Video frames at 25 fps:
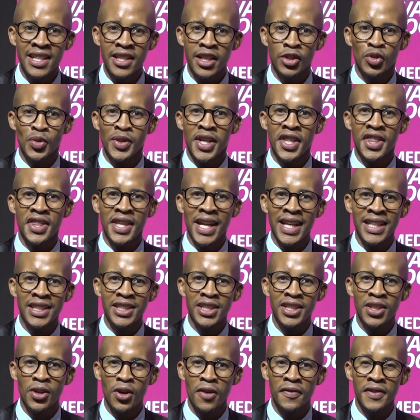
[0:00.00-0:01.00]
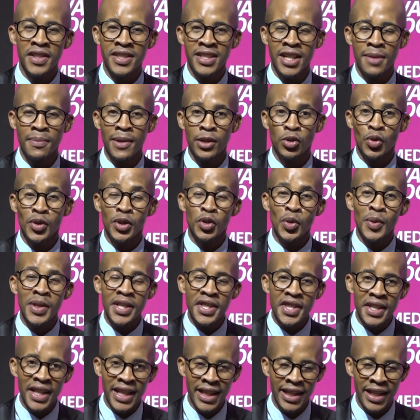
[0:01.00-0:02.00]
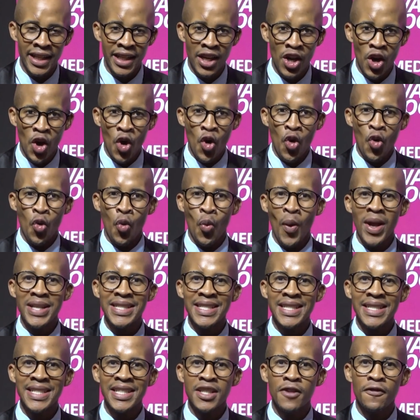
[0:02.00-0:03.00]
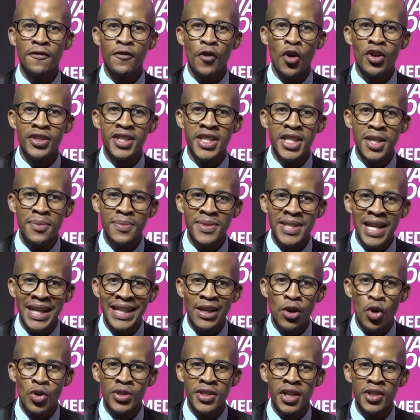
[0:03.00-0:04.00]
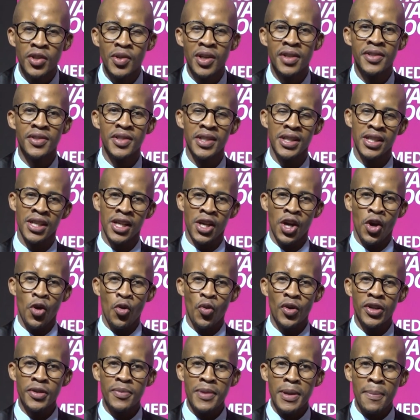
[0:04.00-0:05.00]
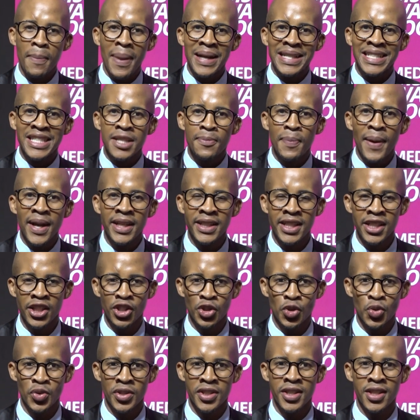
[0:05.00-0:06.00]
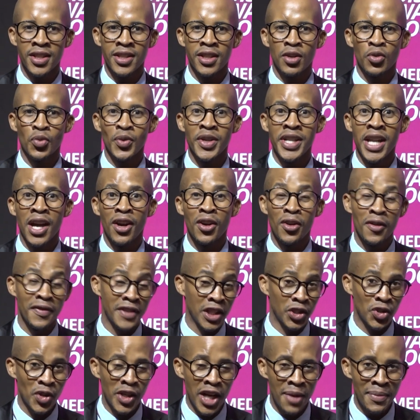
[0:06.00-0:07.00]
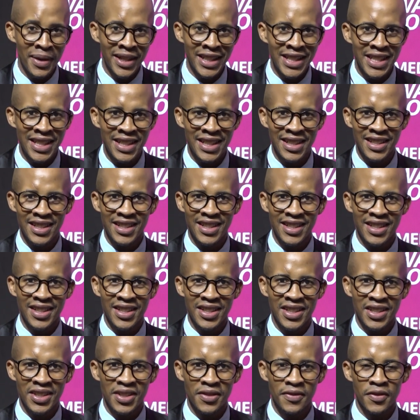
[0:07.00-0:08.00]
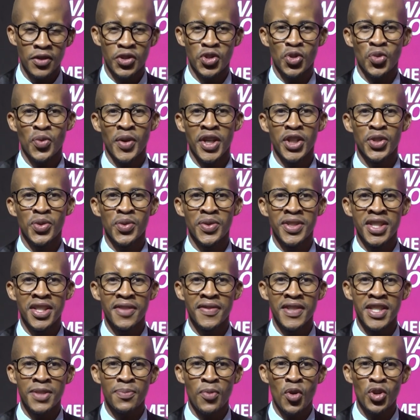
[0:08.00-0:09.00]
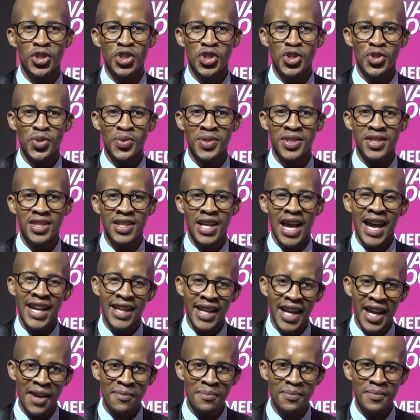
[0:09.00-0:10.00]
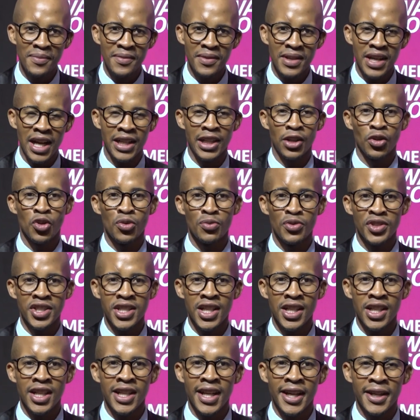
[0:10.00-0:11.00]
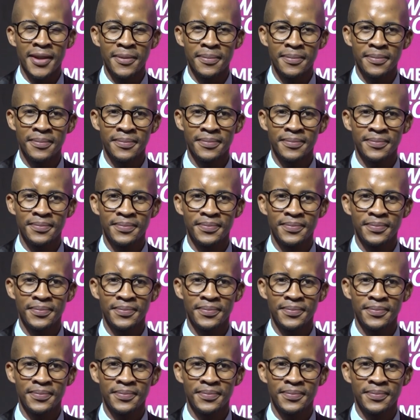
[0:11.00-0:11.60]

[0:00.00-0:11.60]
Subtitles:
until the 23rd of December 2023, where 64 teams across the country will be participating to see the winner of the tournament. For Soweto TV Sports News, I am Katlego Musielele.